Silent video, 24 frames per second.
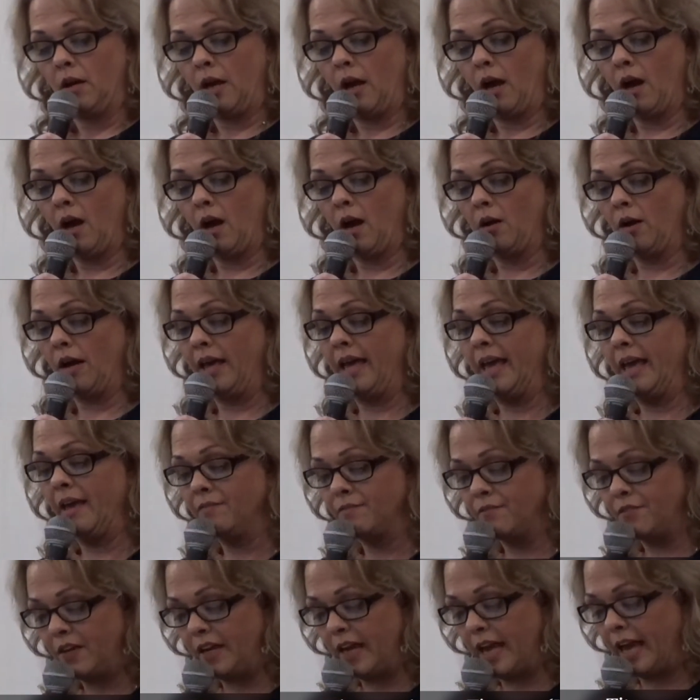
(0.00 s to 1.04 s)

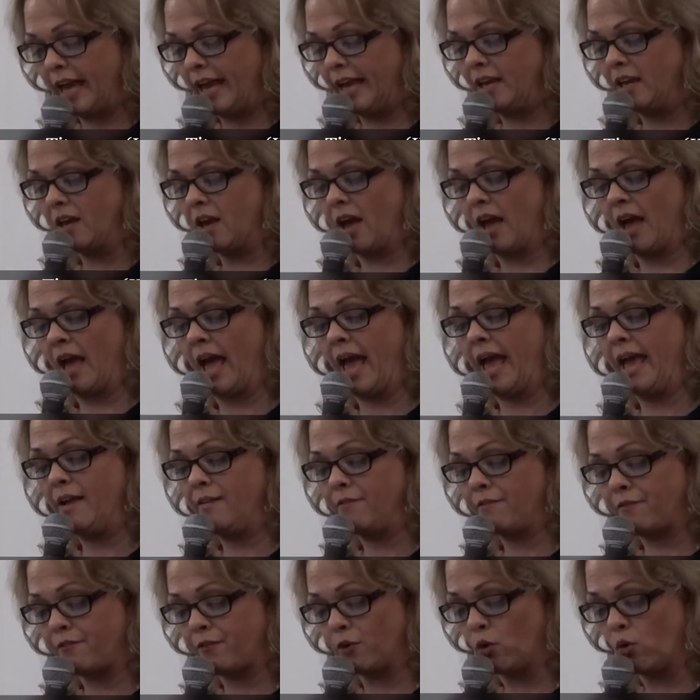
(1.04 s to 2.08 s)
Envying,
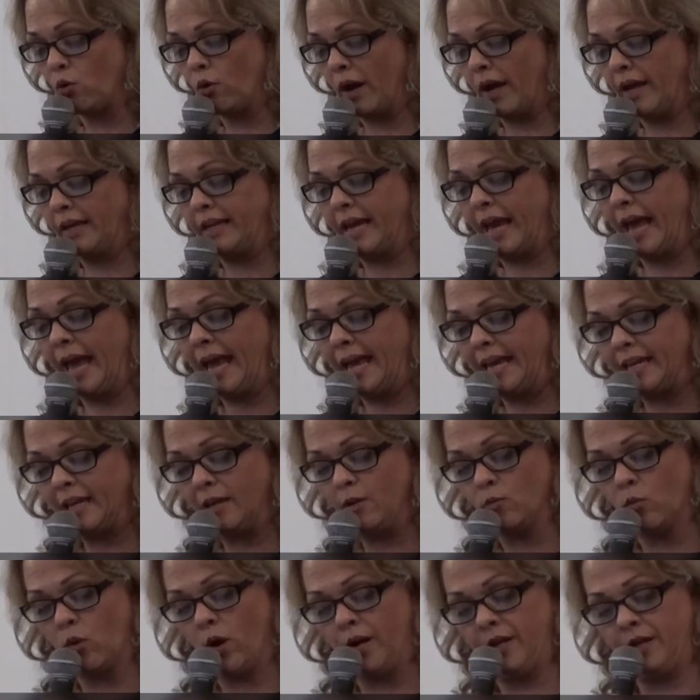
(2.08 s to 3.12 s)
hateful, and
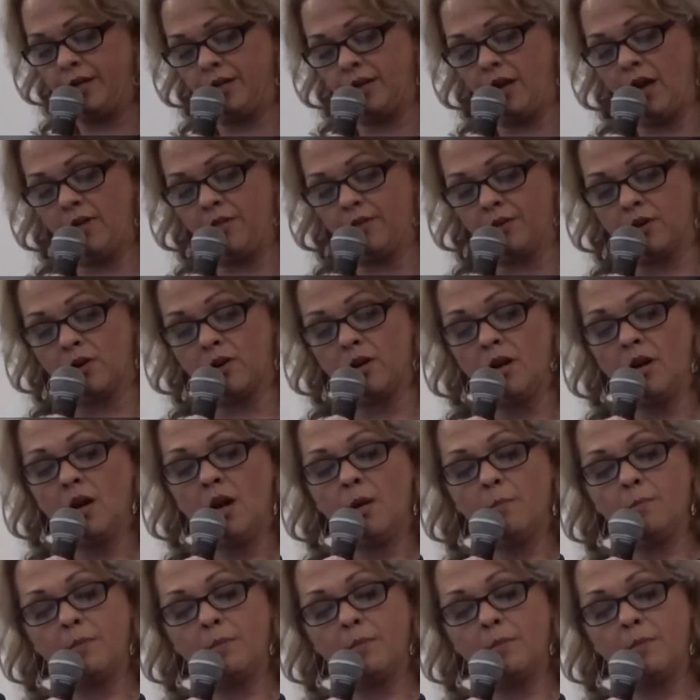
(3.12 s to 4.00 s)
hating one another.